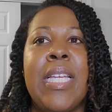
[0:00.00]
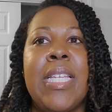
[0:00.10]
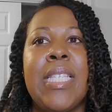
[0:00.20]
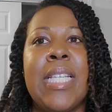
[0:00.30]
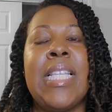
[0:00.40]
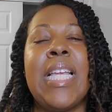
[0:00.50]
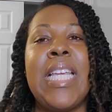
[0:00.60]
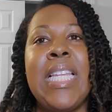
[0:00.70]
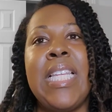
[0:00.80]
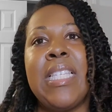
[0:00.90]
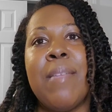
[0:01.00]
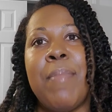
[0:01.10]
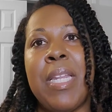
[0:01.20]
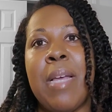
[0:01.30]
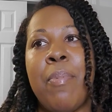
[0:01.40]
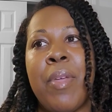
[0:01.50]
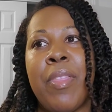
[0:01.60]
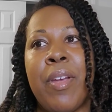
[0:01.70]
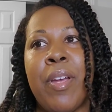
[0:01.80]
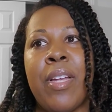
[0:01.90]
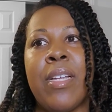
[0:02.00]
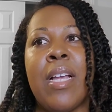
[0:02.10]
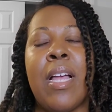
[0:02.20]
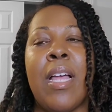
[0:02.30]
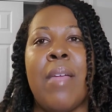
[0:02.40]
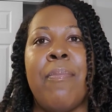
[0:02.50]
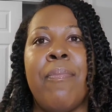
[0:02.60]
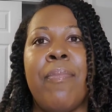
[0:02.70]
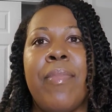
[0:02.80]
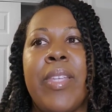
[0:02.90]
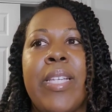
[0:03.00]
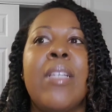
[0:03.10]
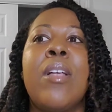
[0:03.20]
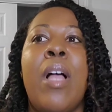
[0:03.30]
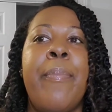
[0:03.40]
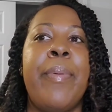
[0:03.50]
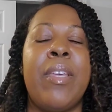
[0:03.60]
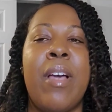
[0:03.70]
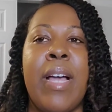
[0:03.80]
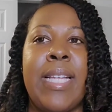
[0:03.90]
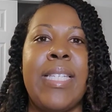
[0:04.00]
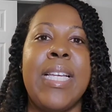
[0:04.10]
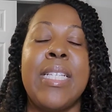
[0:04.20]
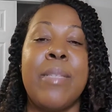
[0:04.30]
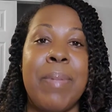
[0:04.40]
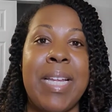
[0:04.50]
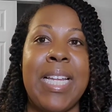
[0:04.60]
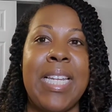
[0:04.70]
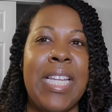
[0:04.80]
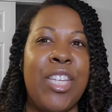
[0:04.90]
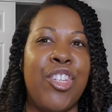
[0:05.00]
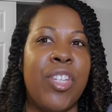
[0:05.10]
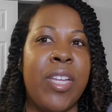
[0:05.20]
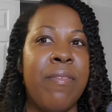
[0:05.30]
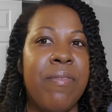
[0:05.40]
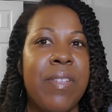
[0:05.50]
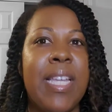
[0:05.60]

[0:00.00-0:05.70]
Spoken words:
says that he needs to meet up with her, up with Kai to explain his shift